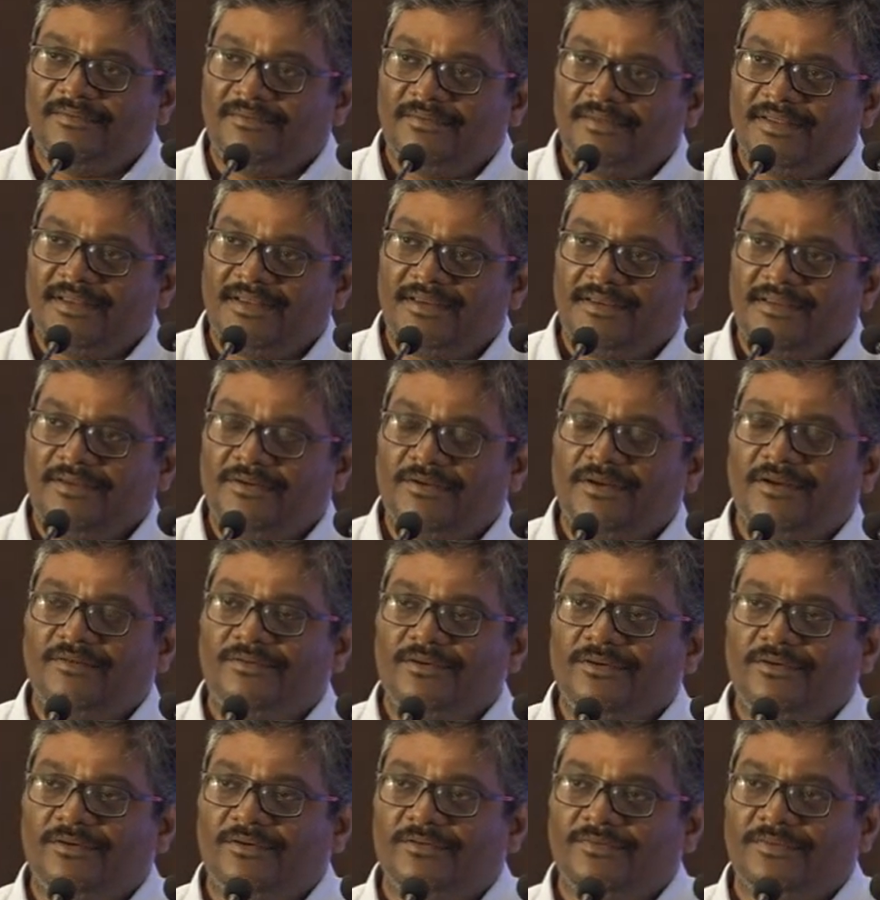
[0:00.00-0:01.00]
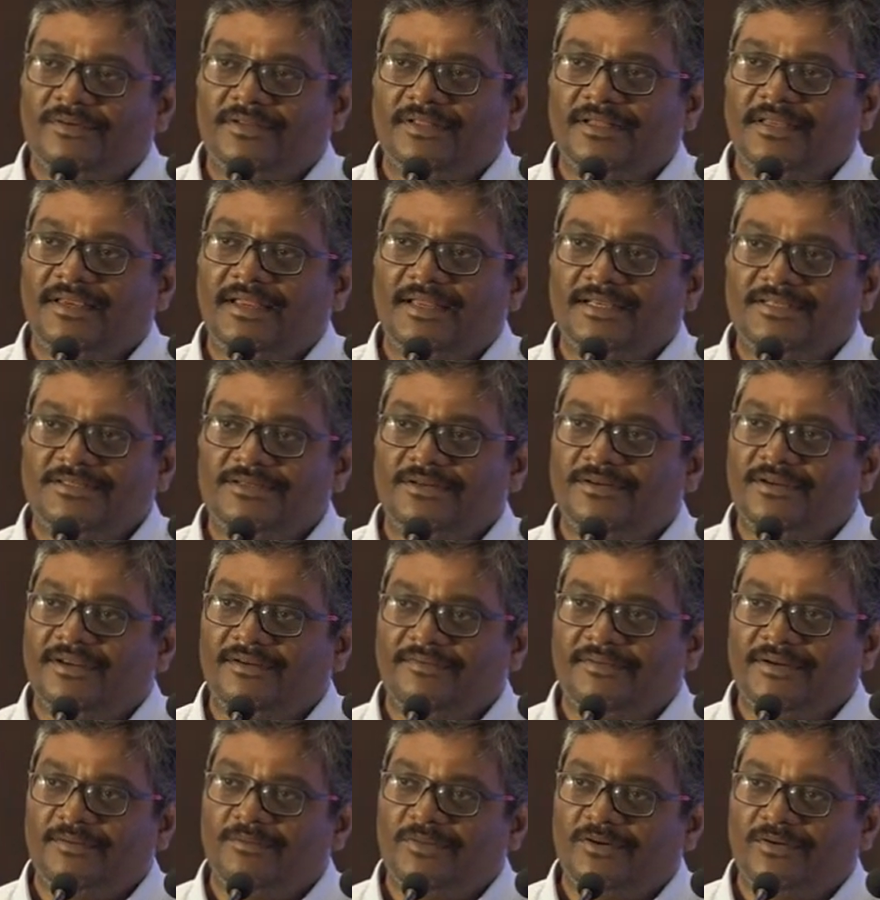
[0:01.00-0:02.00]
Then you have to go for the ratio
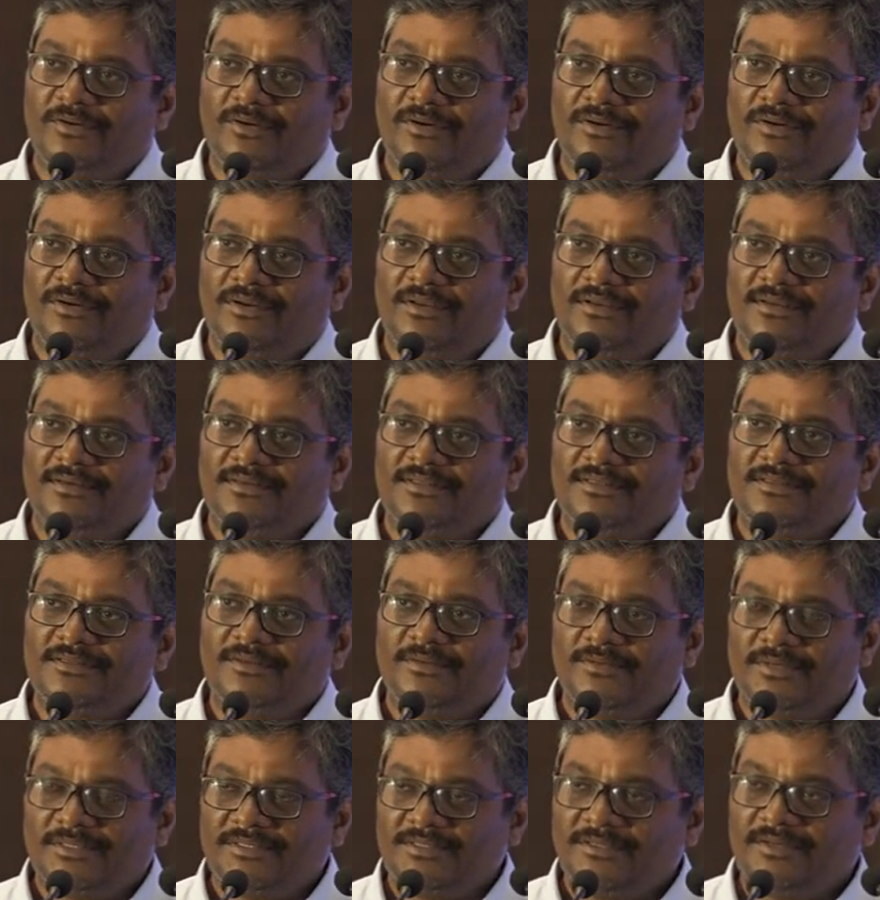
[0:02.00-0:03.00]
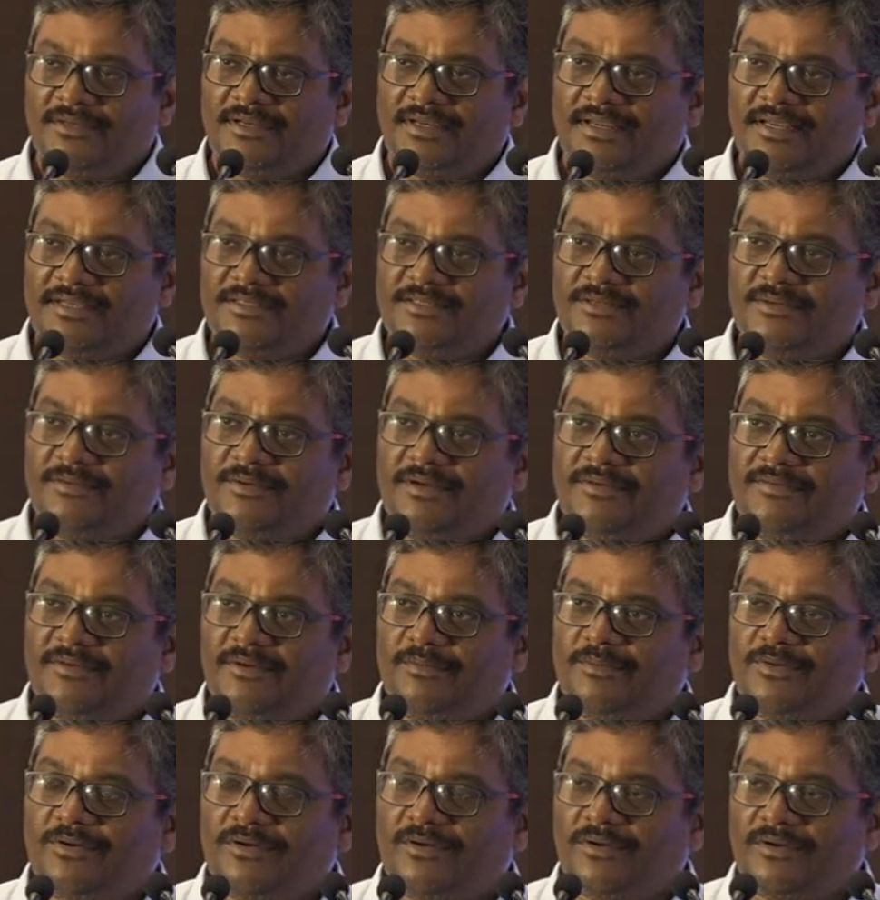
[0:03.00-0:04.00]
driven protocol. So once your ratio
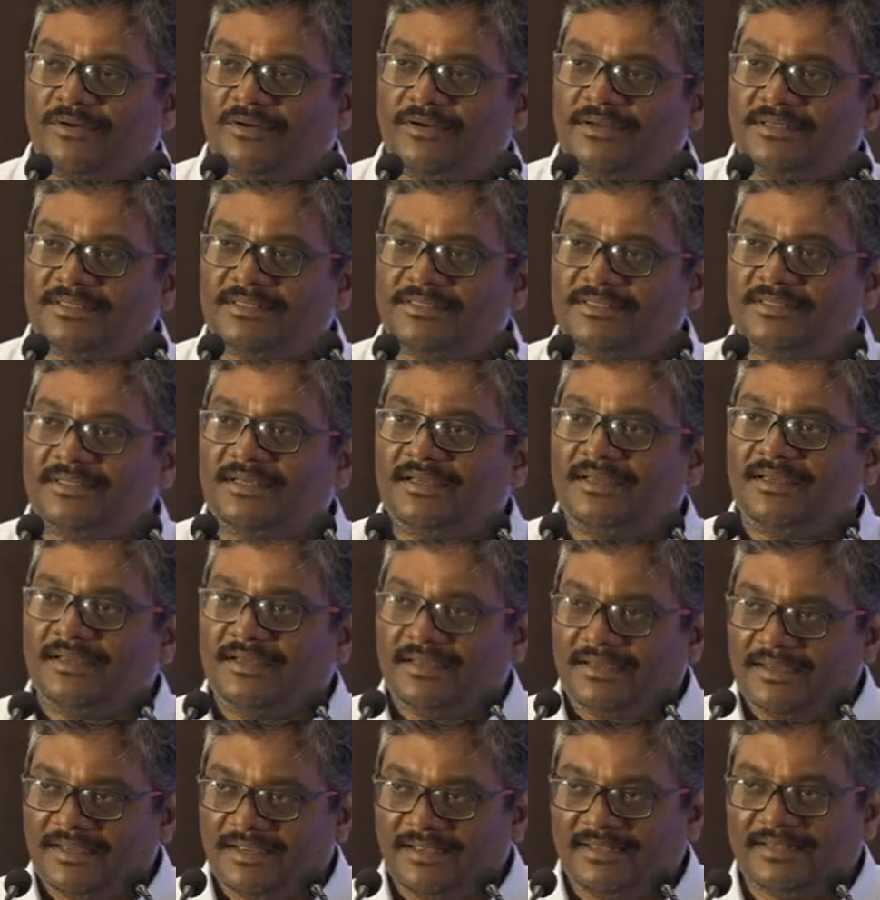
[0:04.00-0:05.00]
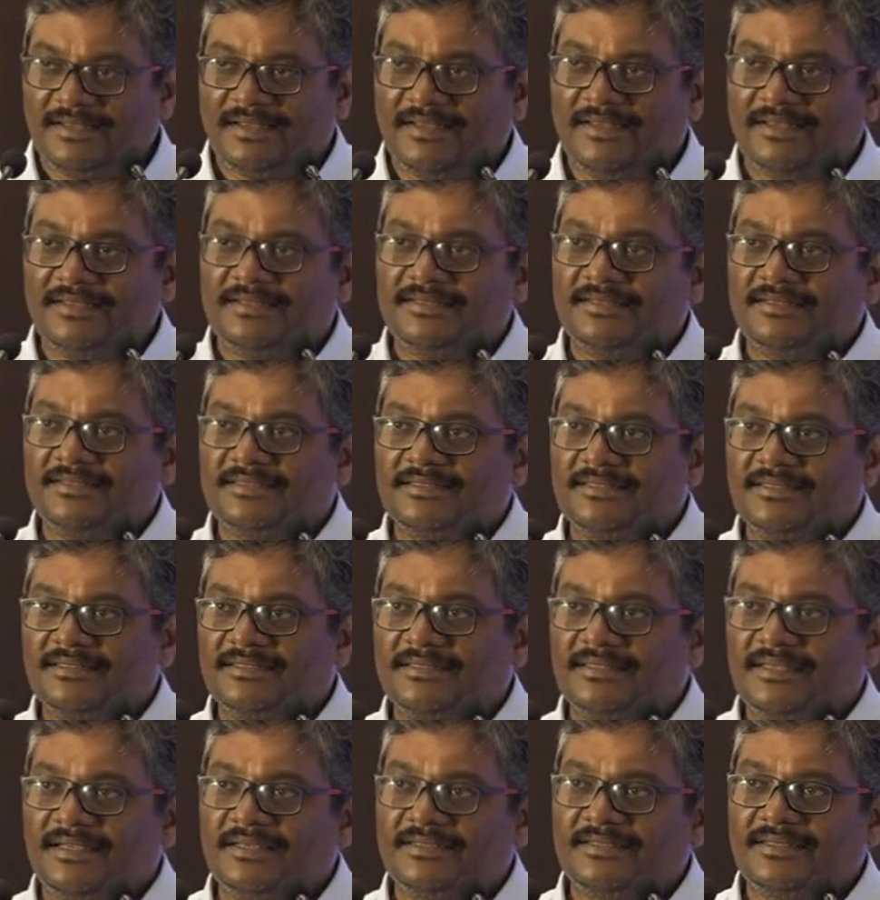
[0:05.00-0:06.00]
driven protocol is in the initial
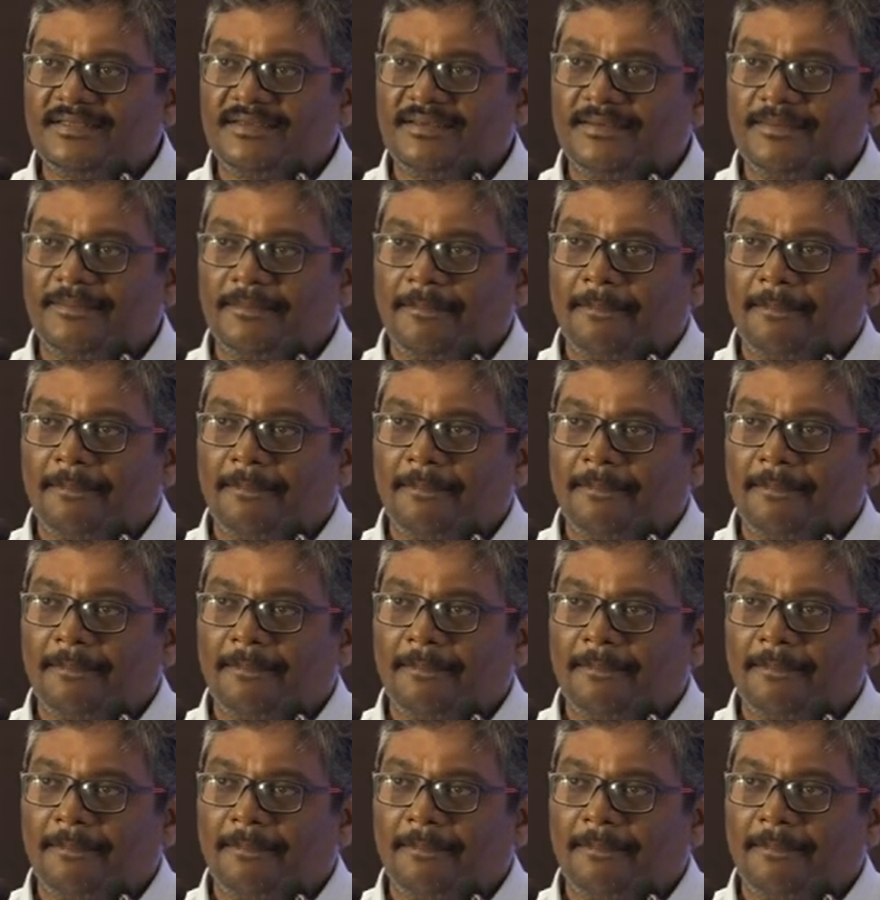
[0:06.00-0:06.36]
resuscitation,